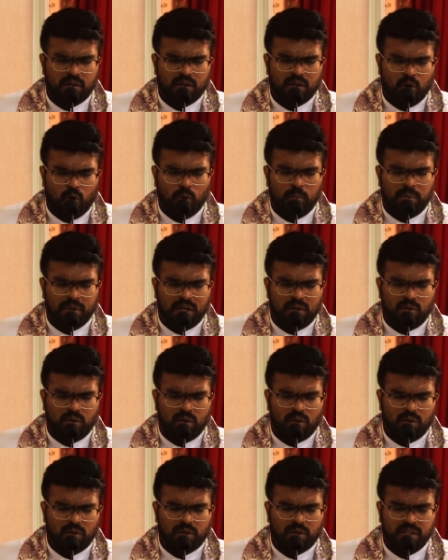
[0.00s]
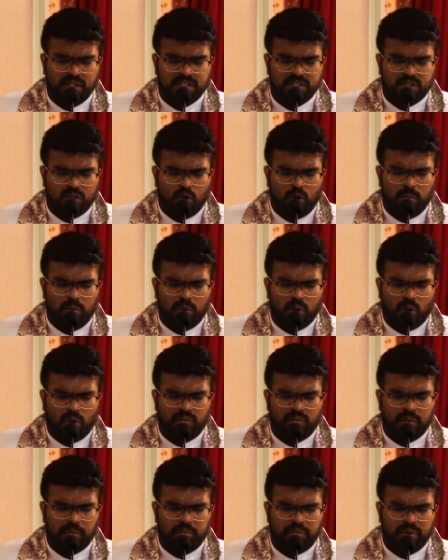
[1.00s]
global, Lord, this global,
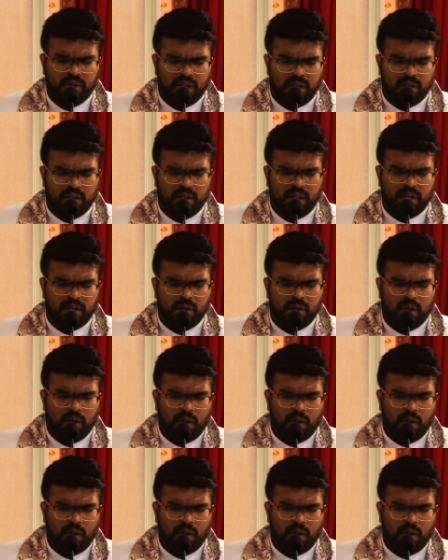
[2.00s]
Lord, we pray that